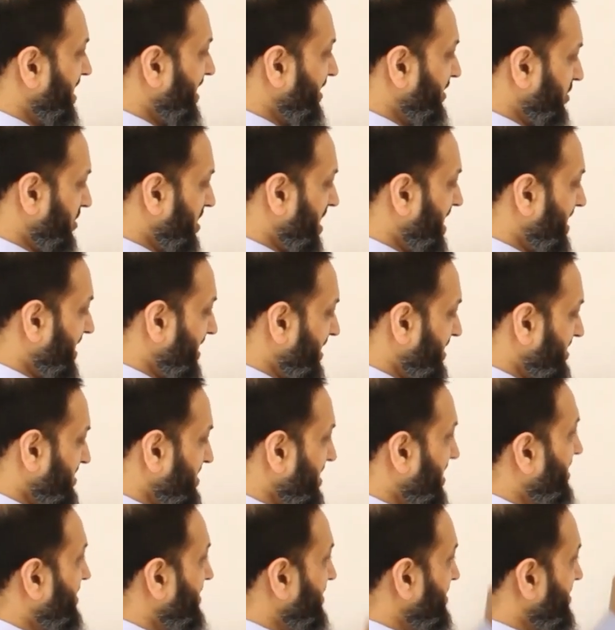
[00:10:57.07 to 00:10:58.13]
Enterococcus,
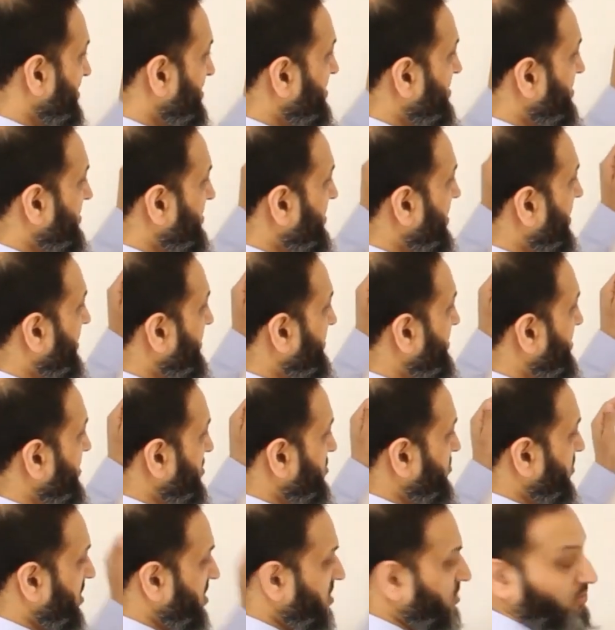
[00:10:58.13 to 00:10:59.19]
and in this
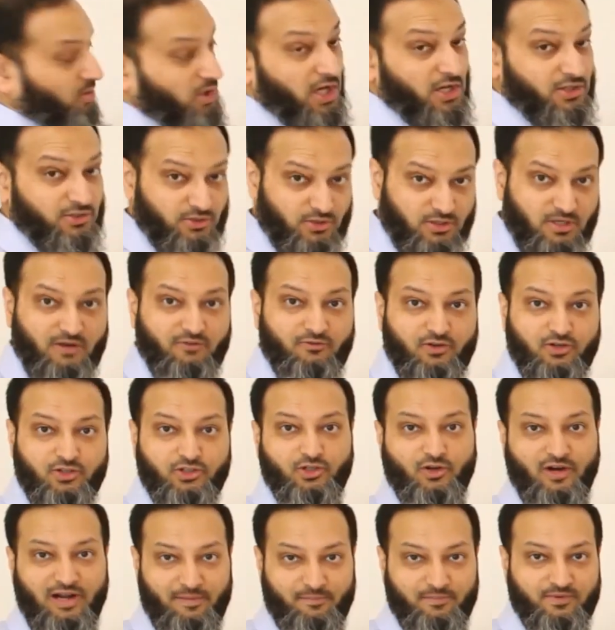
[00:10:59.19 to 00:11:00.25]
situation will also cover
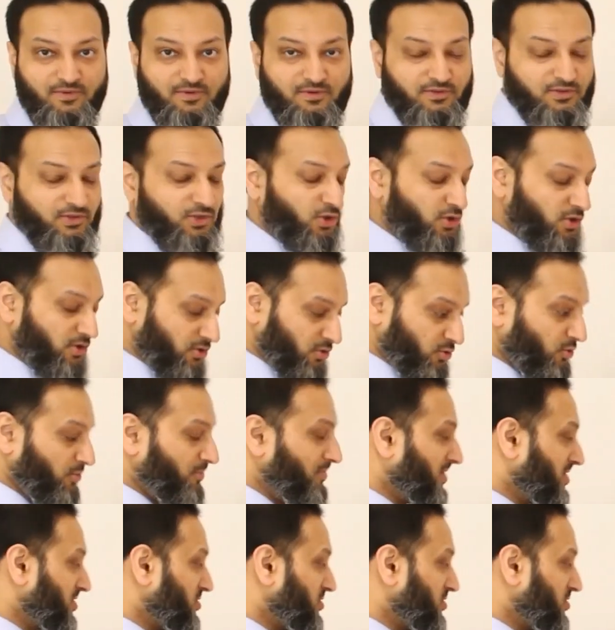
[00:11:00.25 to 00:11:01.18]
your group B